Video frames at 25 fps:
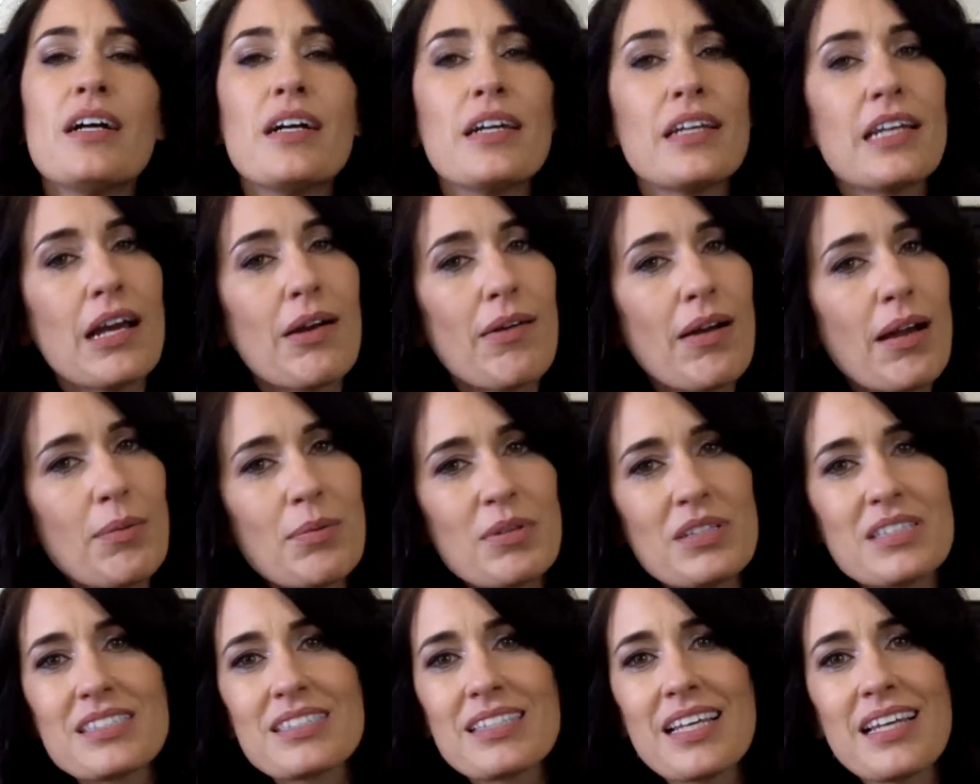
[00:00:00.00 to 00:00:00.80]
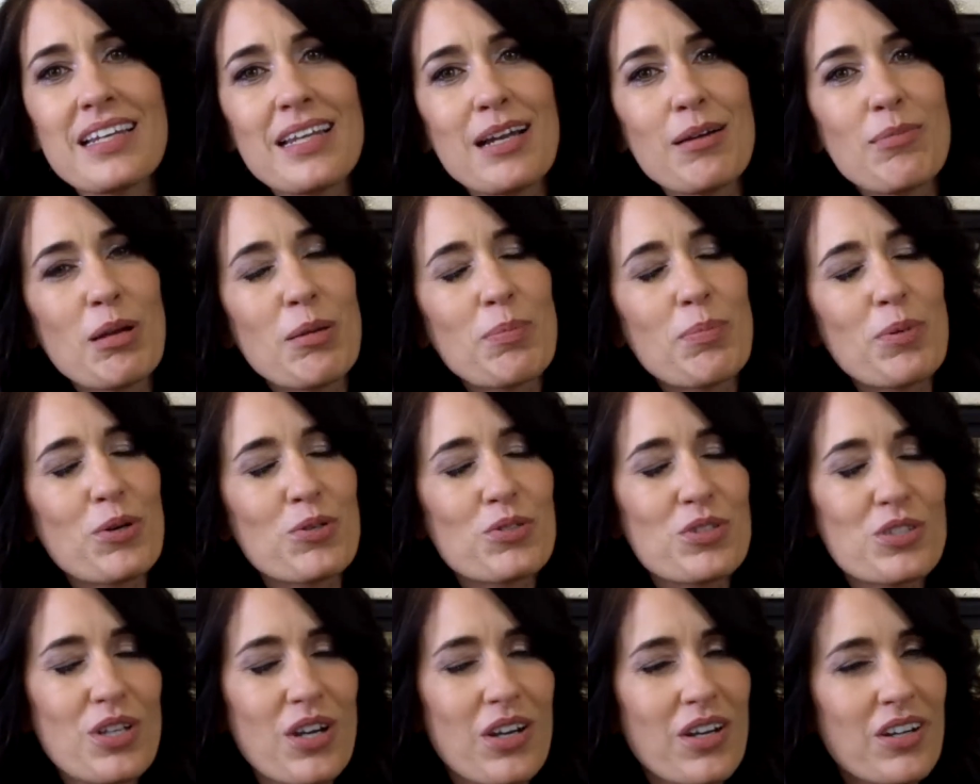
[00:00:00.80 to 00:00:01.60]
Now, I would send out my
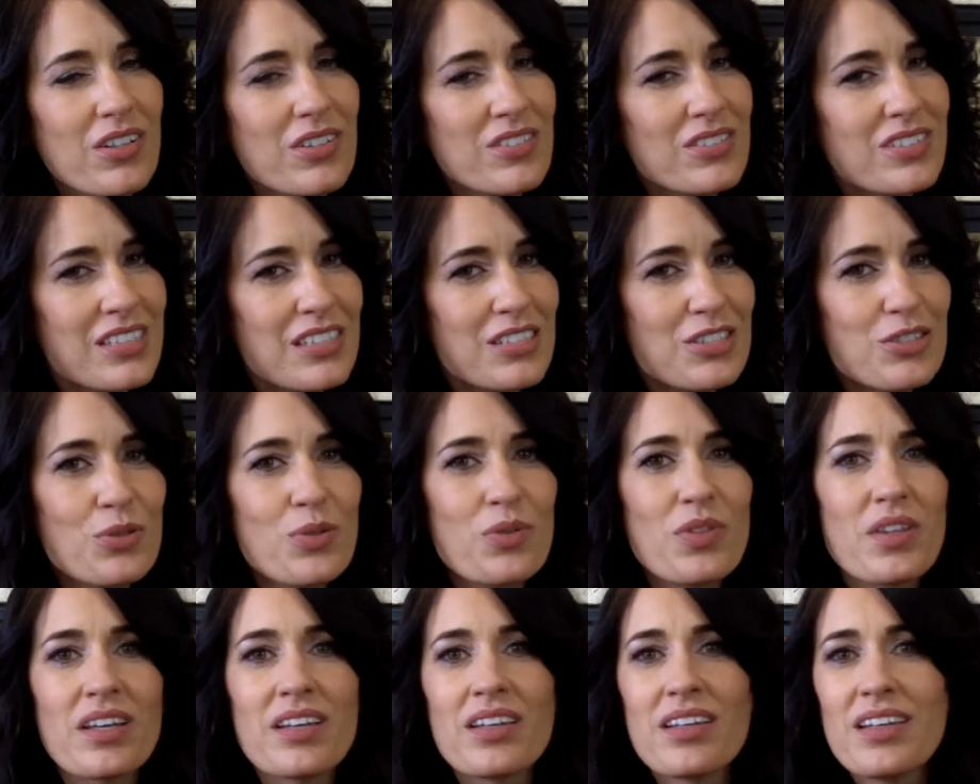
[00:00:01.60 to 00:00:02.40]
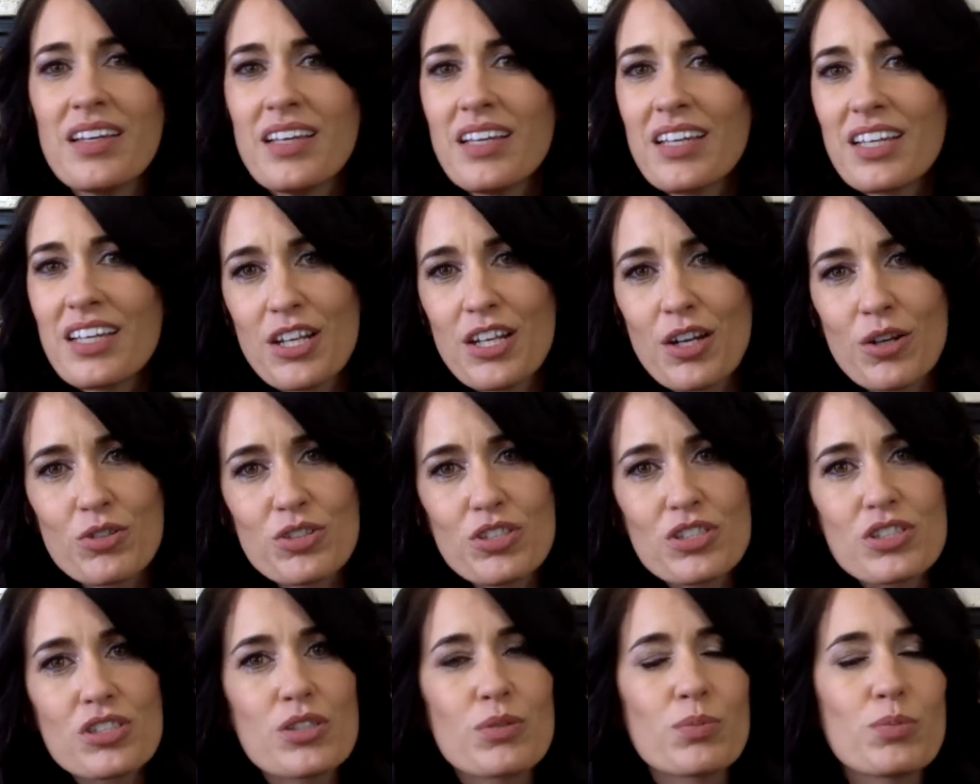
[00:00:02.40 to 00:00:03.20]
postcards and do the,
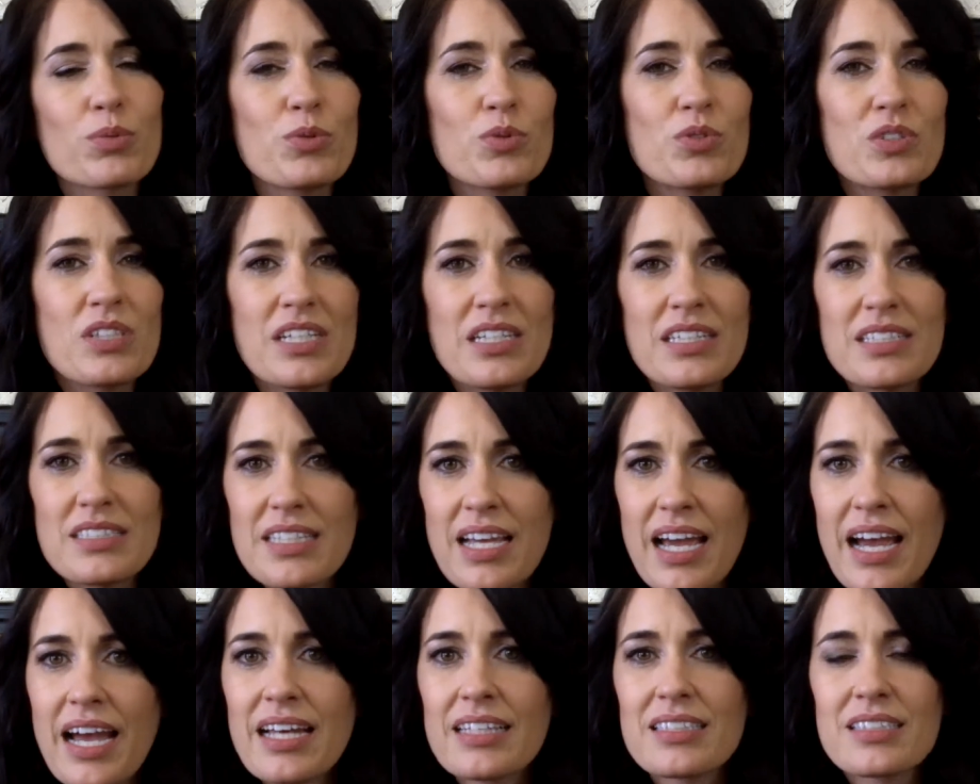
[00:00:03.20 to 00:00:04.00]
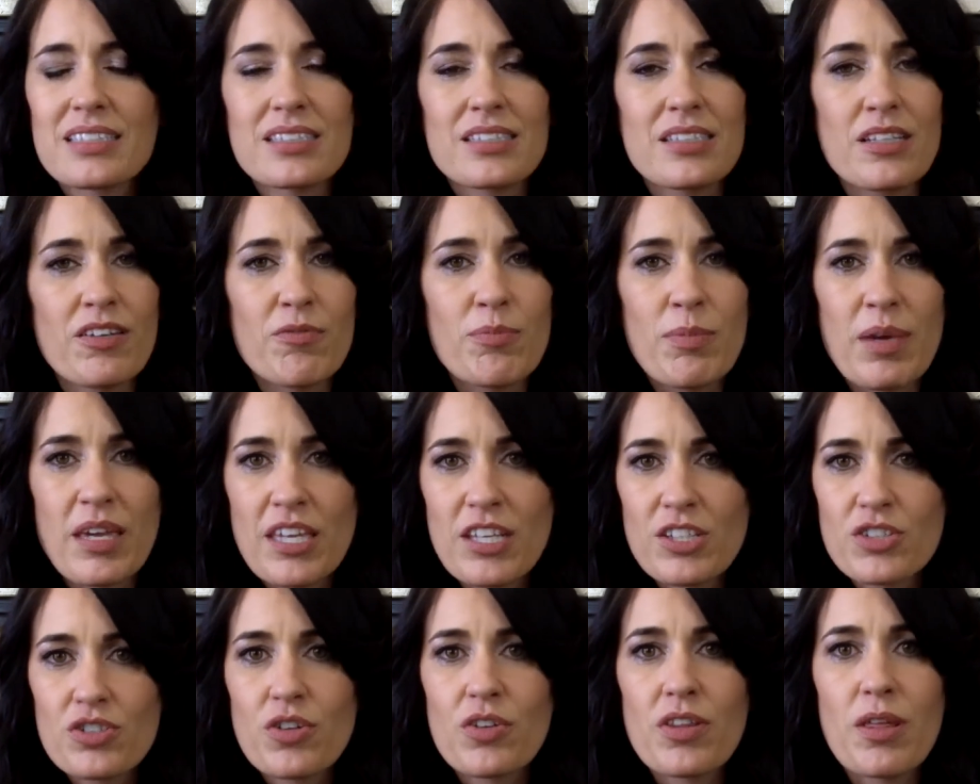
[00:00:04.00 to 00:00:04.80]
just the routine tasks of
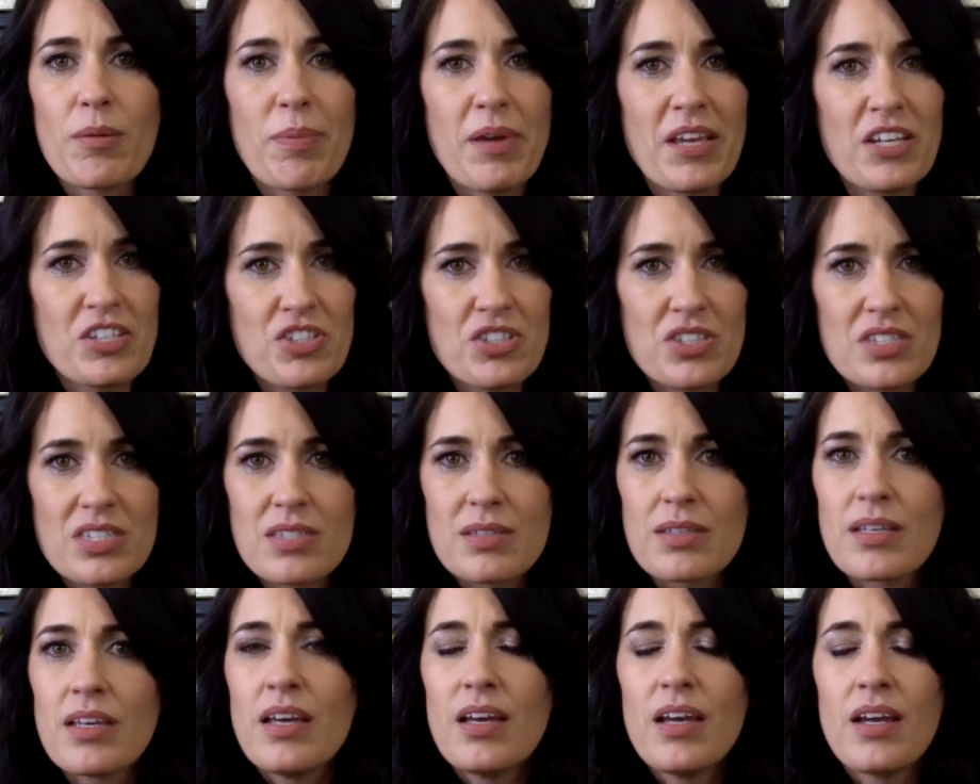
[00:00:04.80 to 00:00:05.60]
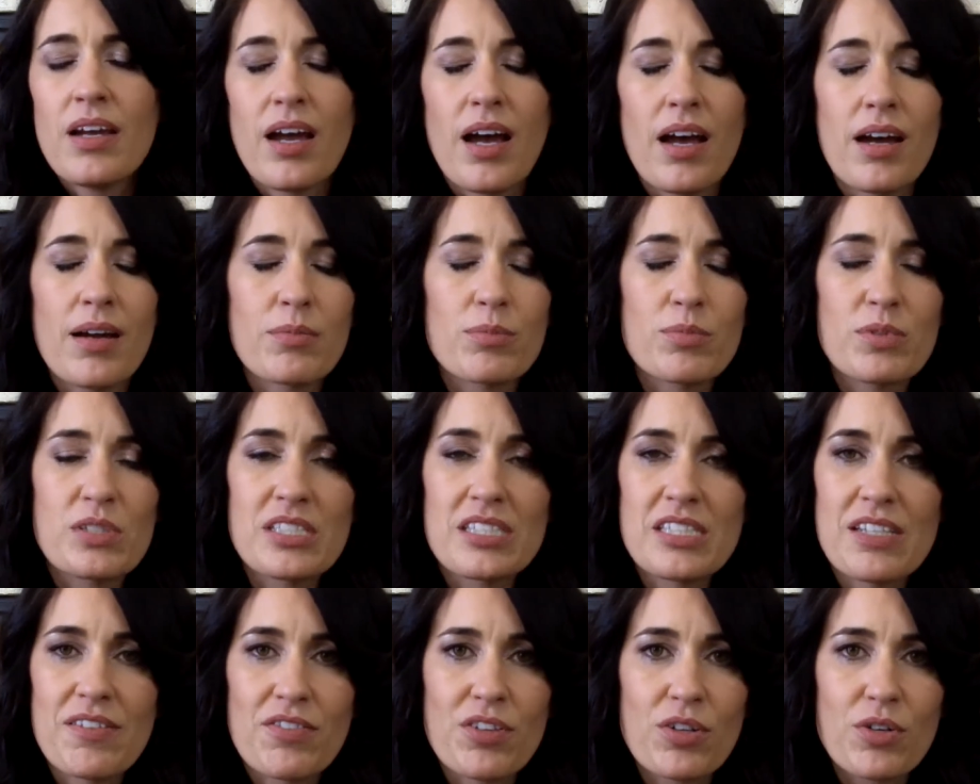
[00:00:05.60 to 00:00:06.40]
making sure that patients
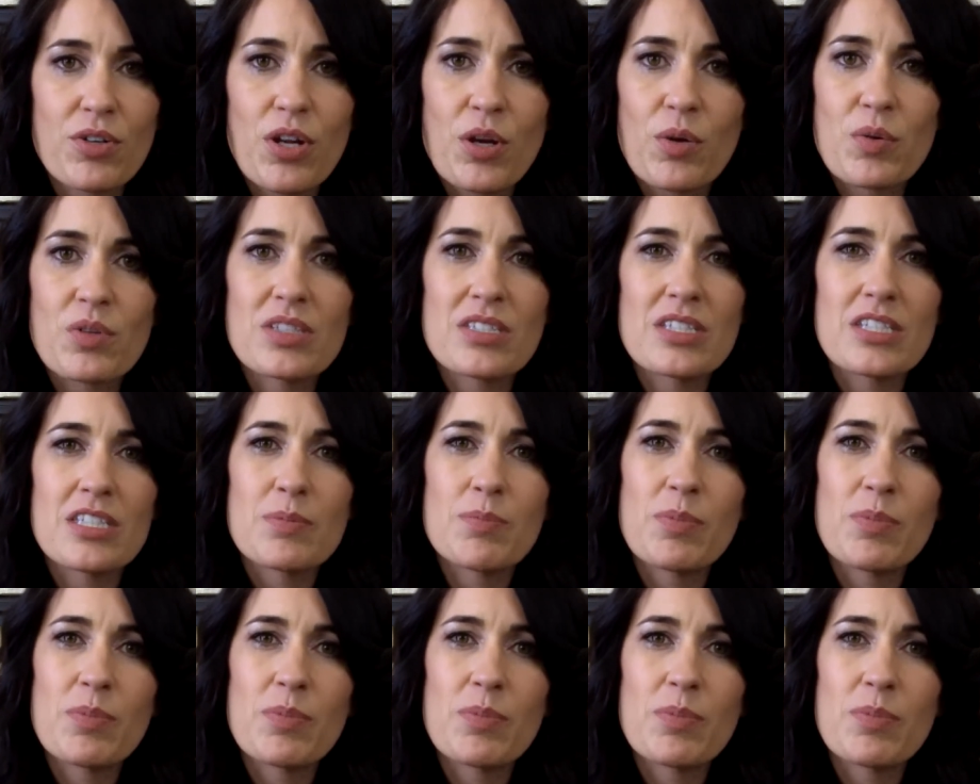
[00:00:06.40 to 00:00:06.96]
receive their notices.